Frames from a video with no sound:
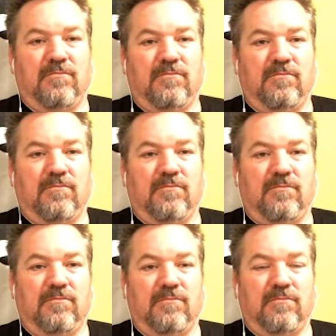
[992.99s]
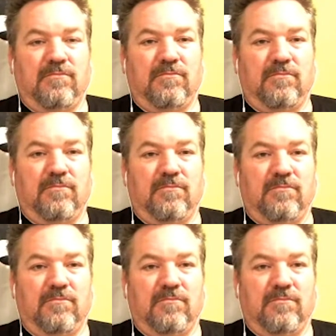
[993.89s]

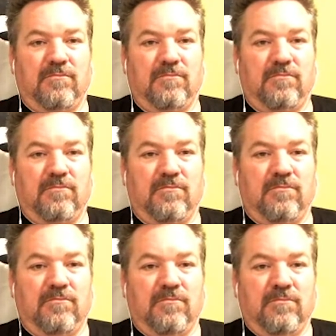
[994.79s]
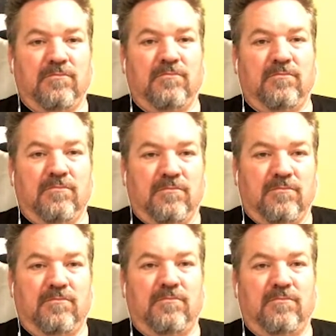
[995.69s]

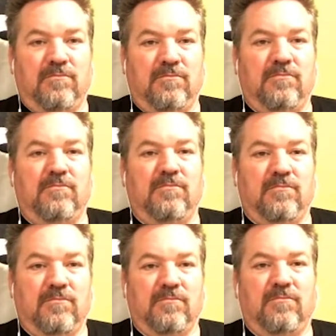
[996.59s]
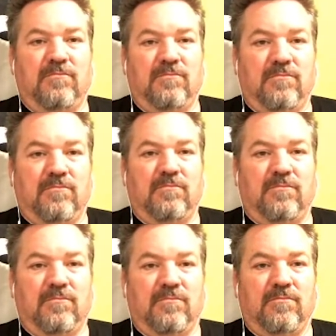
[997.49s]

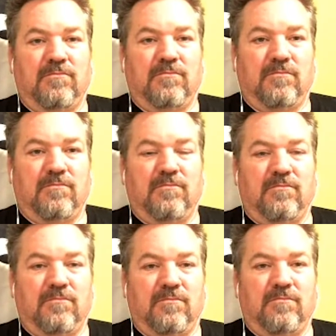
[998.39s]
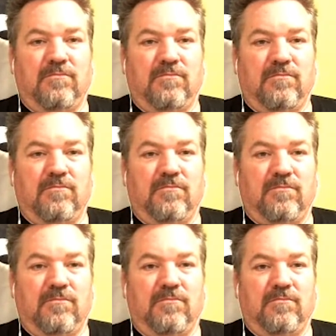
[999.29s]

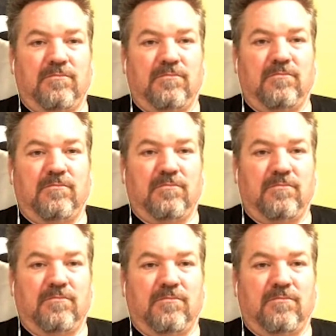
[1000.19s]
[no speech]